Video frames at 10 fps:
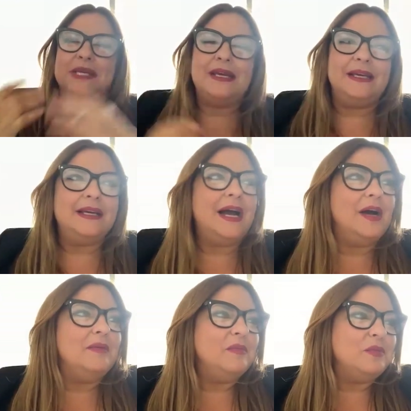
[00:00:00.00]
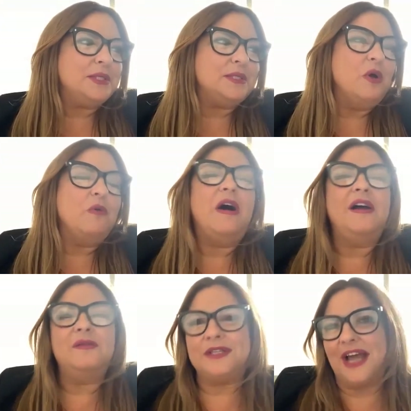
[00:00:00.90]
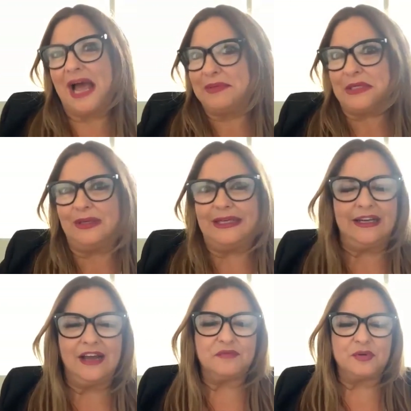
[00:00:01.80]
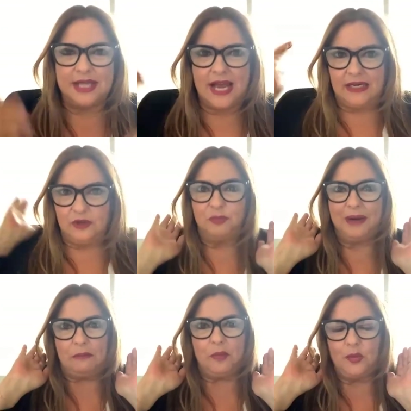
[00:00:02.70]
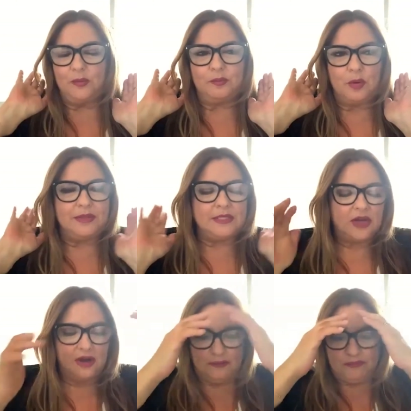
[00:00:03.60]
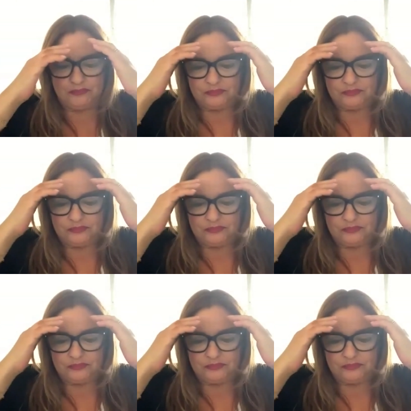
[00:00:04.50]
a year, um, was Snow White, which I absolutely loved because I had a little black bob, bob at the time.